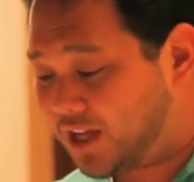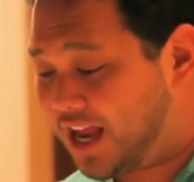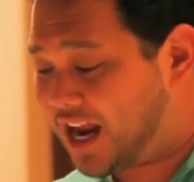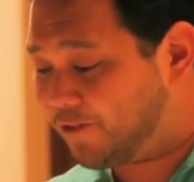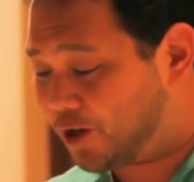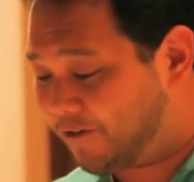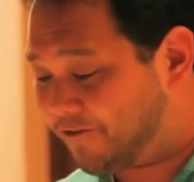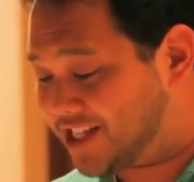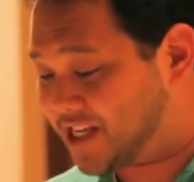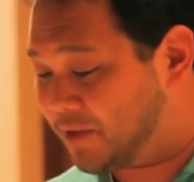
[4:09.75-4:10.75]
And I have to
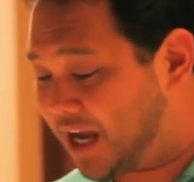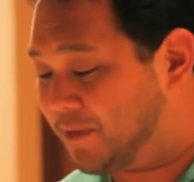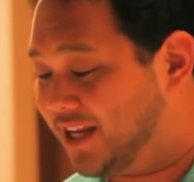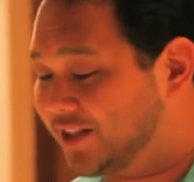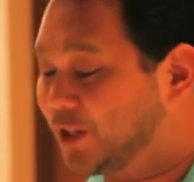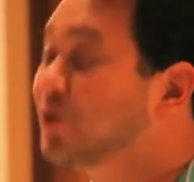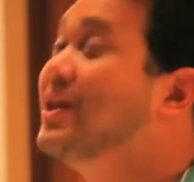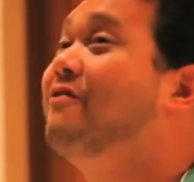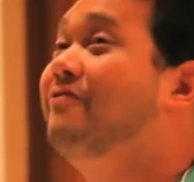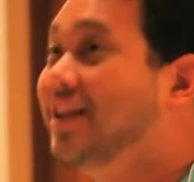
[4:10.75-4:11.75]
confess, I became addicted to
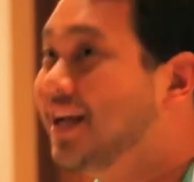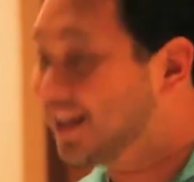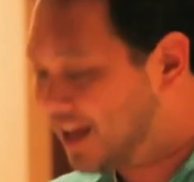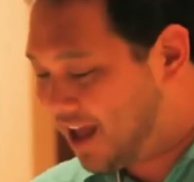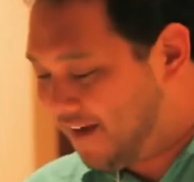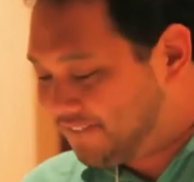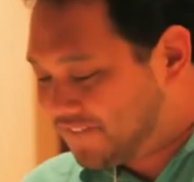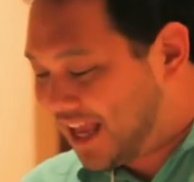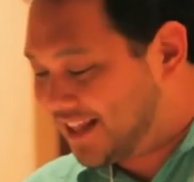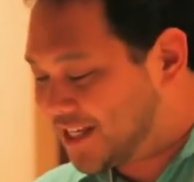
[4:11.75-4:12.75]
that feeling.
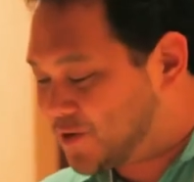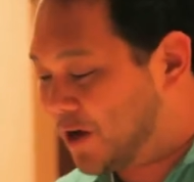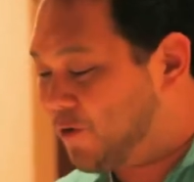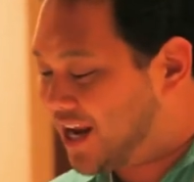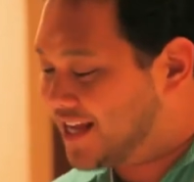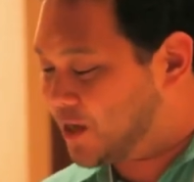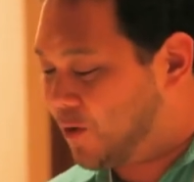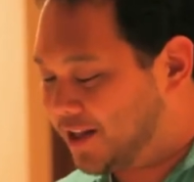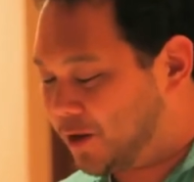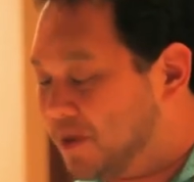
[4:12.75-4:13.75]
And that's when I realized I
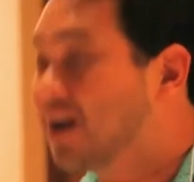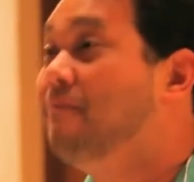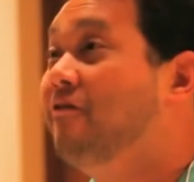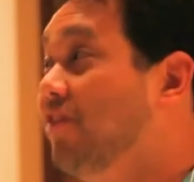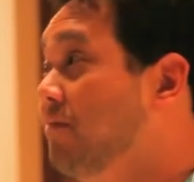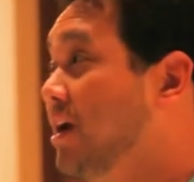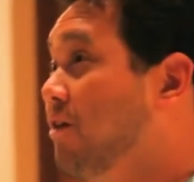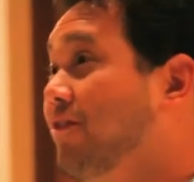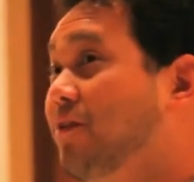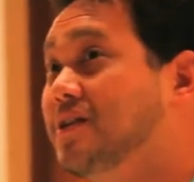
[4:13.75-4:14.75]
wanted to become a filmmaker
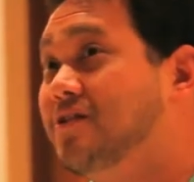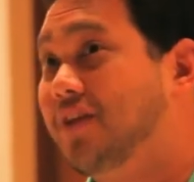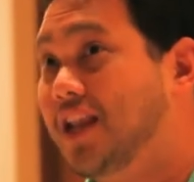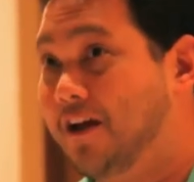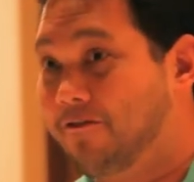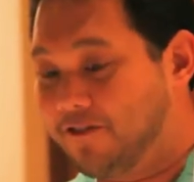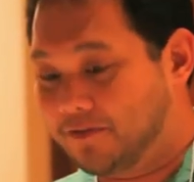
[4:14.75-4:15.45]
for the rest of my life.